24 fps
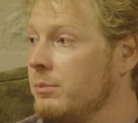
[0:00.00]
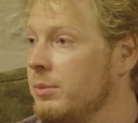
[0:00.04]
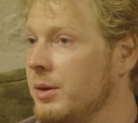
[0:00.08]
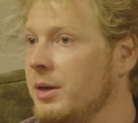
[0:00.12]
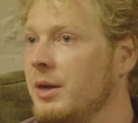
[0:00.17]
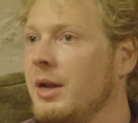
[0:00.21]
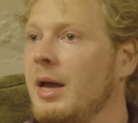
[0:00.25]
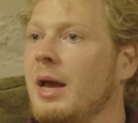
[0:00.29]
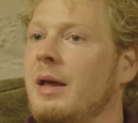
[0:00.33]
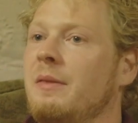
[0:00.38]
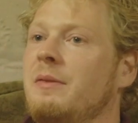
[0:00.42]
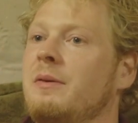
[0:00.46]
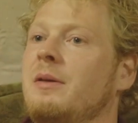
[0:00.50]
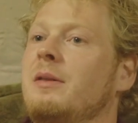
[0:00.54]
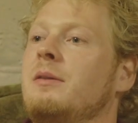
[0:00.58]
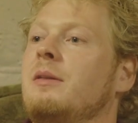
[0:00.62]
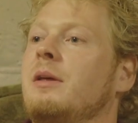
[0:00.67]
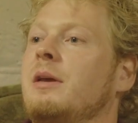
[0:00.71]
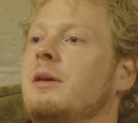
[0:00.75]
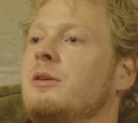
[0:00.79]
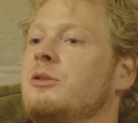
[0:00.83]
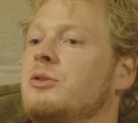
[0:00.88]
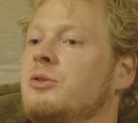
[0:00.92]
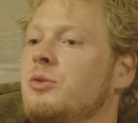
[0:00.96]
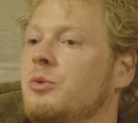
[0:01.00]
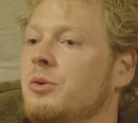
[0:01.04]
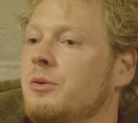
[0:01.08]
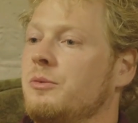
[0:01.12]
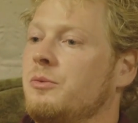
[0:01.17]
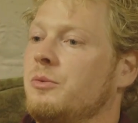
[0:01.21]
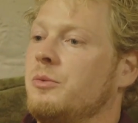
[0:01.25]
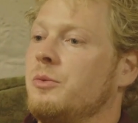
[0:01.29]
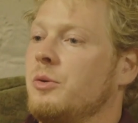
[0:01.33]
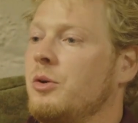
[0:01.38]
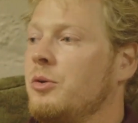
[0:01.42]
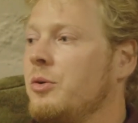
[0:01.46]
But then like sort
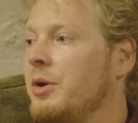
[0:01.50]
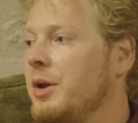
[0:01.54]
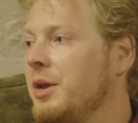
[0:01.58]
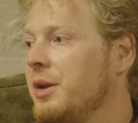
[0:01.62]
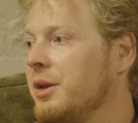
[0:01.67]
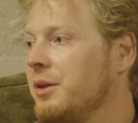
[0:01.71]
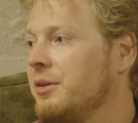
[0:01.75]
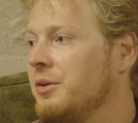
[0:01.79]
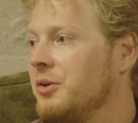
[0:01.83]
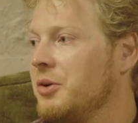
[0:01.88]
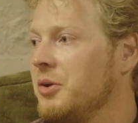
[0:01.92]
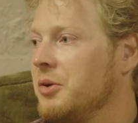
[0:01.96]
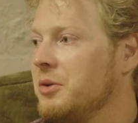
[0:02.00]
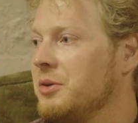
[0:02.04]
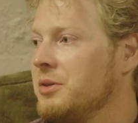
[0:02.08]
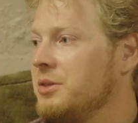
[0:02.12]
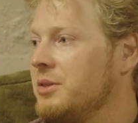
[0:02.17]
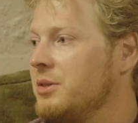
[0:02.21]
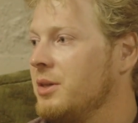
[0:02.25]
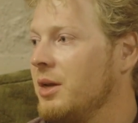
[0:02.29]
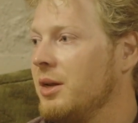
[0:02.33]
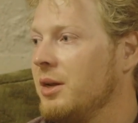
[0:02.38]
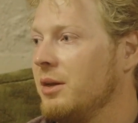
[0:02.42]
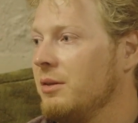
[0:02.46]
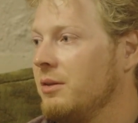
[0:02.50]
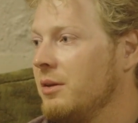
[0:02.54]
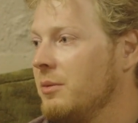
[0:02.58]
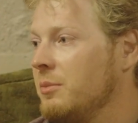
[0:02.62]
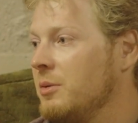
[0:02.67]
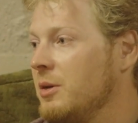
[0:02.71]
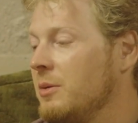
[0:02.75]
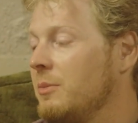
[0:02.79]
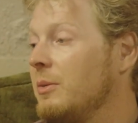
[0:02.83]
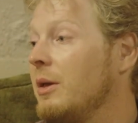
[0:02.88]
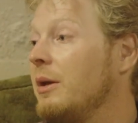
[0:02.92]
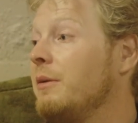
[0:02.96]
of recreating their own aesthetic
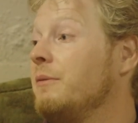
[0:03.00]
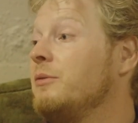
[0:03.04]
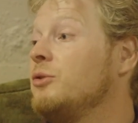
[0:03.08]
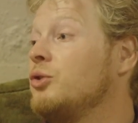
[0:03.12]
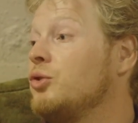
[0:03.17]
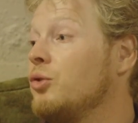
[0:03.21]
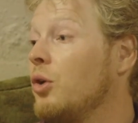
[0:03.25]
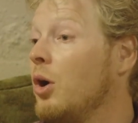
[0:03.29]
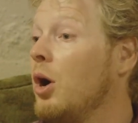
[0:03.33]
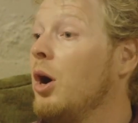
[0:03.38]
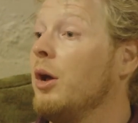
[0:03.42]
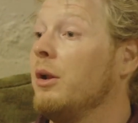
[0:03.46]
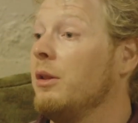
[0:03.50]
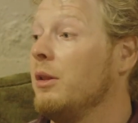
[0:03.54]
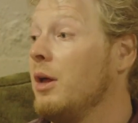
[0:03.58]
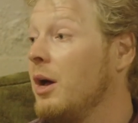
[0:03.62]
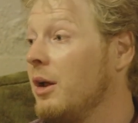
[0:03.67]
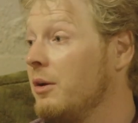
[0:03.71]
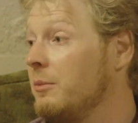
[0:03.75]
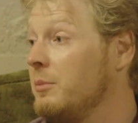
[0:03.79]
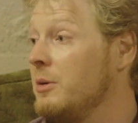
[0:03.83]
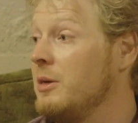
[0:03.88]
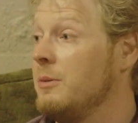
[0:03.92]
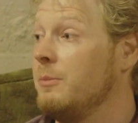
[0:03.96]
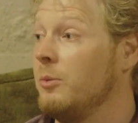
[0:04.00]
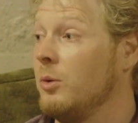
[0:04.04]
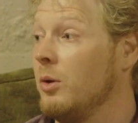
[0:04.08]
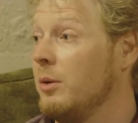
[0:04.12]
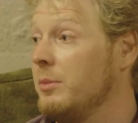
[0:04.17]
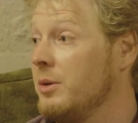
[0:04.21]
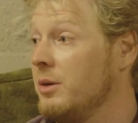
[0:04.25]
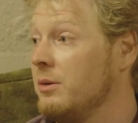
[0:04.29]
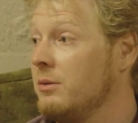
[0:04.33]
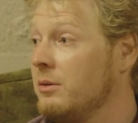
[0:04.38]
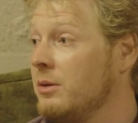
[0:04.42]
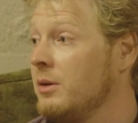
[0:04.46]
that has drawn a lot of people.
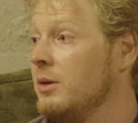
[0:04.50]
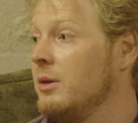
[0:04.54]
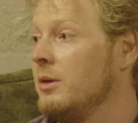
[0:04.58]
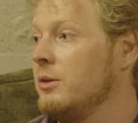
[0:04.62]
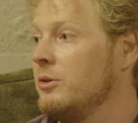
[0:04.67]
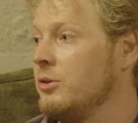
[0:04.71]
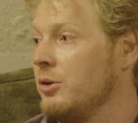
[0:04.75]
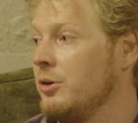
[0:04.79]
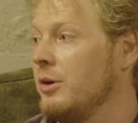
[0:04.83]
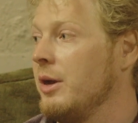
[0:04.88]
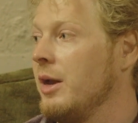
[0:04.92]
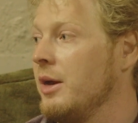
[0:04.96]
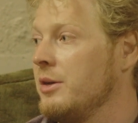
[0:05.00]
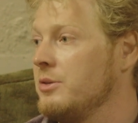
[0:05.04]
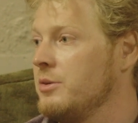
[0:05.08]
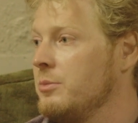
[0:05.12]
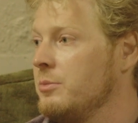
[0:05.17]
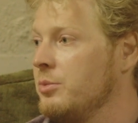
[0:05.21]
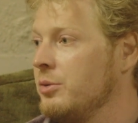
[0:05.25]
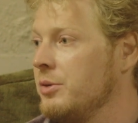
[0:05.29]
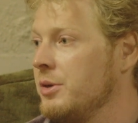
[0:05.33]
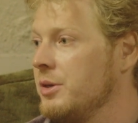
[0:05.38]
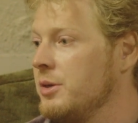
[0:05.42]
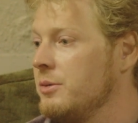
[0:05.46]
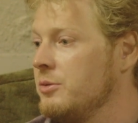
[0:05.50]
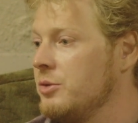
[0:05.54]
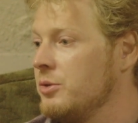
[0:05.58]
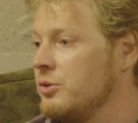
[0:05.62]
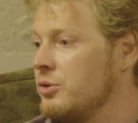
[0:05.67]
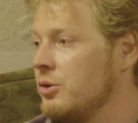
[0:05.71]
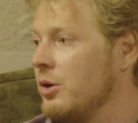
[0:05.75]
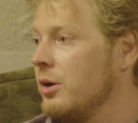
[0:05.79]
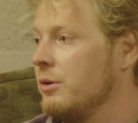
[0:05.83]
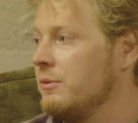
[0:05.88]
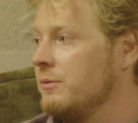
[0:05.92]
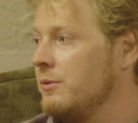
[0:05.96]
I mean, Turner has a pretty
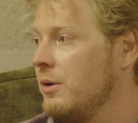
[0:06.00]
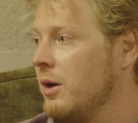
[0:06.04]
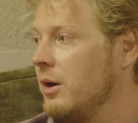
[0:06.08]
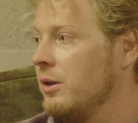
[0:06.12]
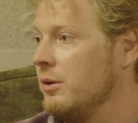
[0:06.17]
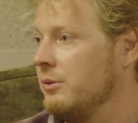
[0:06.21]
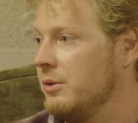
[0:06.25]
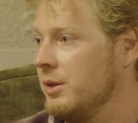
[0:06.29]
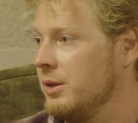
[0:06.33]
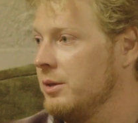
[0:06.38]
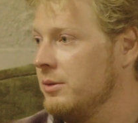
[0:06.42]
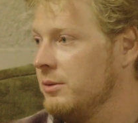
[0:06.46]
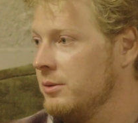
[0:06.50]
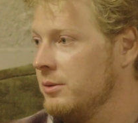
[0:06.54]
strong following.